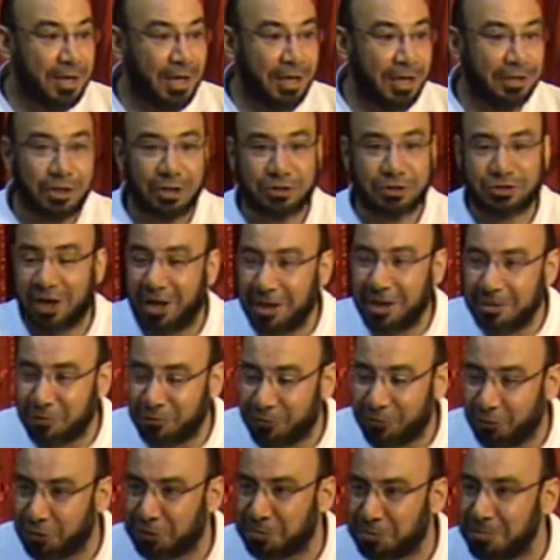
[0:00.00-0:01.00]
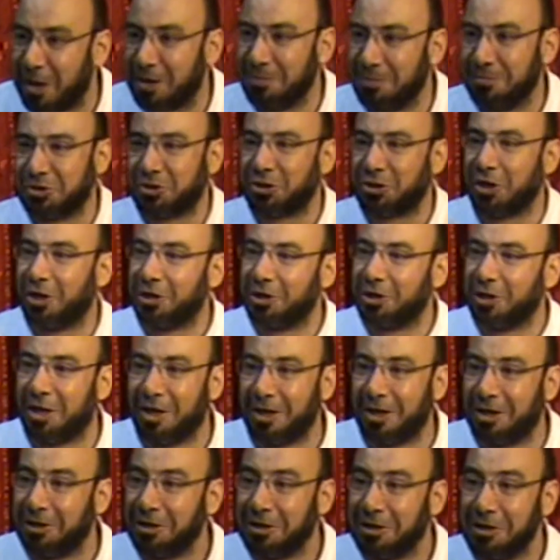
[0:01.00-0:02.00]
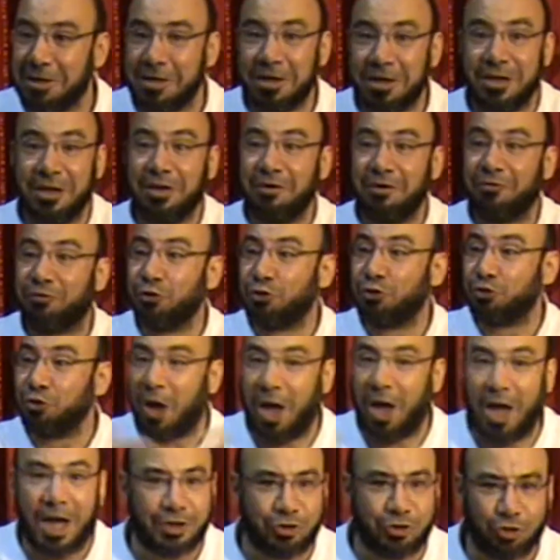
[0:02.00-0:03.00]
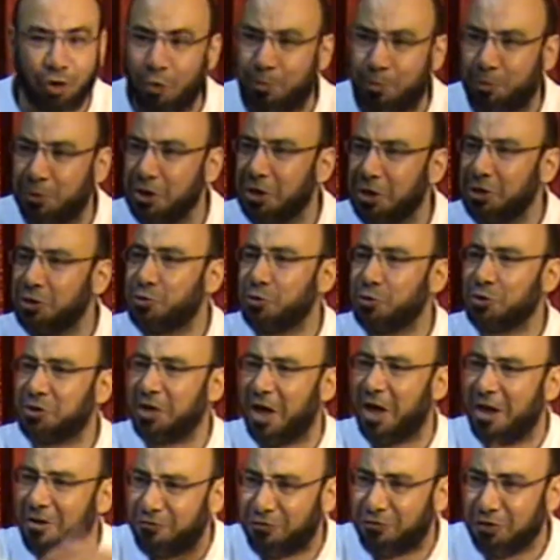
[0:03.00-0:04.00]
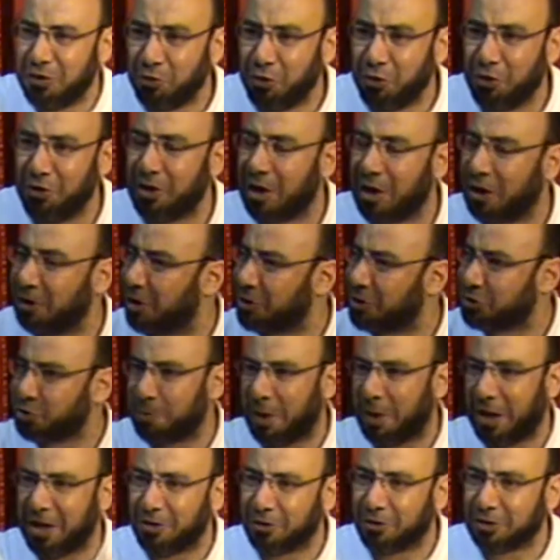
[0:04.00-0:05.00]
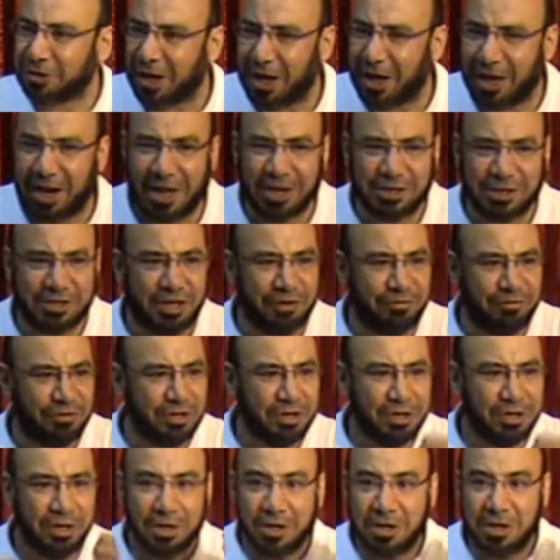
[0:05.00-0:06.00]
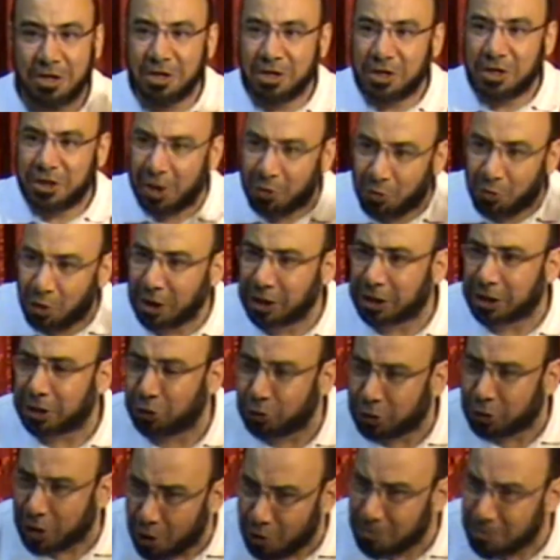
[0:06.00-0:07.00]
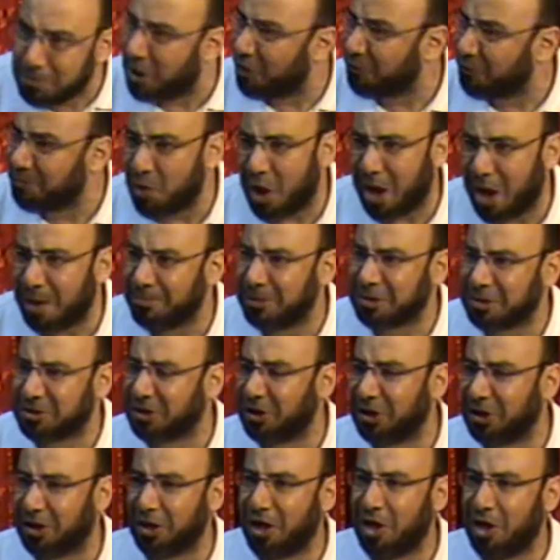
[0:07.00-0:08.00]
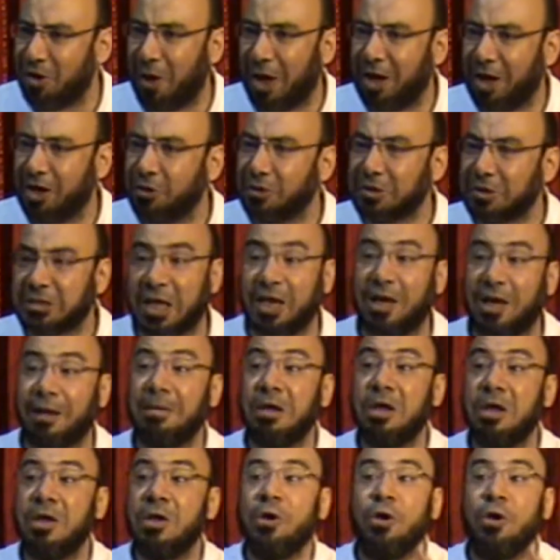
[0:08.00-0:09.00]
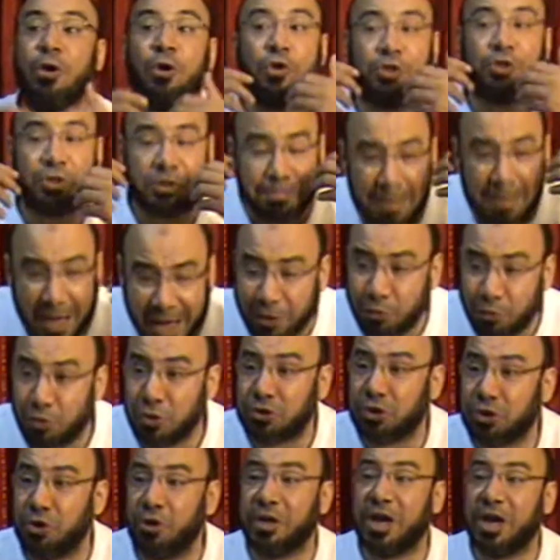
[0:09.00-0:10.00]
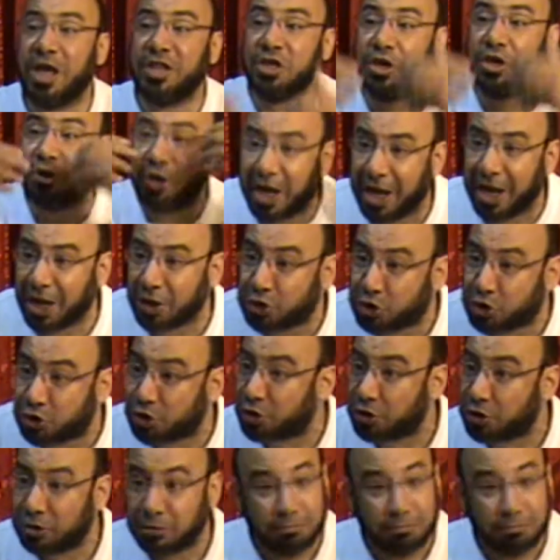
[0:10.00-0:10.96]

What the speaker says: the time of Uthman, mashallah, futuhat openings was everywhere. Allah subhanahu wa ta'ala has given the wealth to the ummah of Muhammad sallallahu alayhi wa sallam. Uthman was already rich,